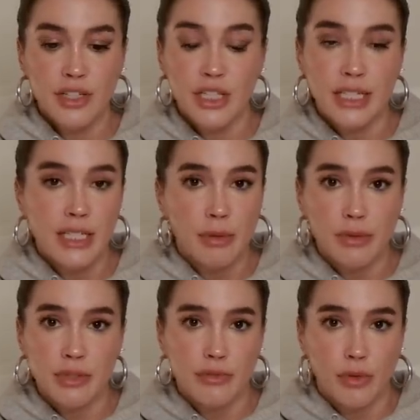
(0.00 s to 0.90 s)
She didn't tell me
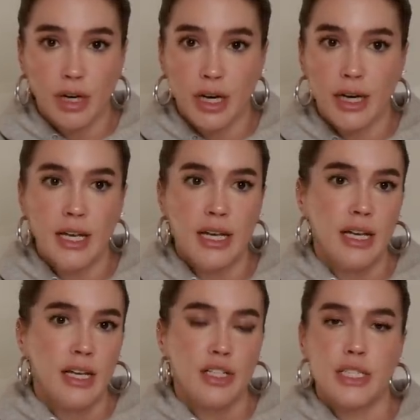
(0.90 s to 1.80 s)
what it was for.
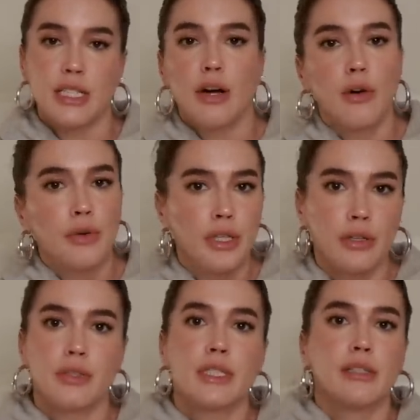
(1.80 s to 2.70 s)
She just said, oh, you
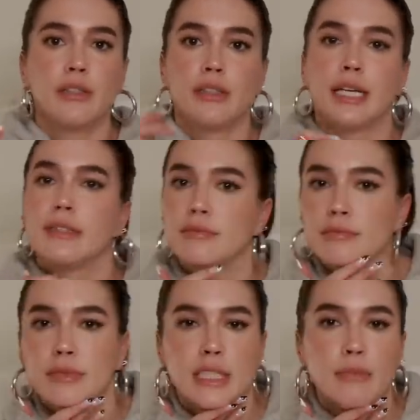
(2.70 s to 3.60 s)
know, it's a little like,
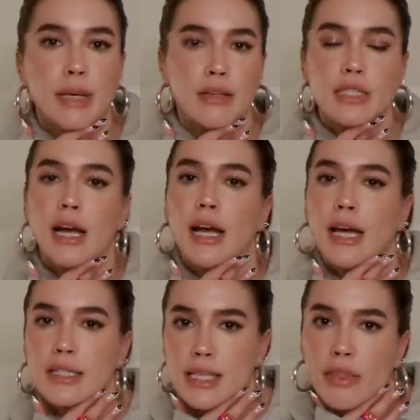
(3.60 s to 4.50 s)
it's gonna be
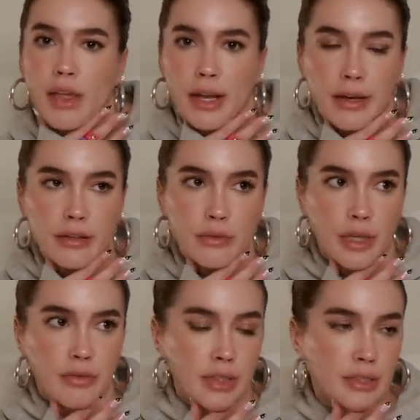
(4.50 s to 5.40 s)
outside, it's athletic,
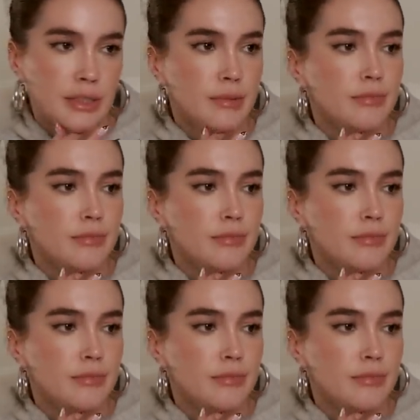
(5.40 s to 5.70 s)
whatever.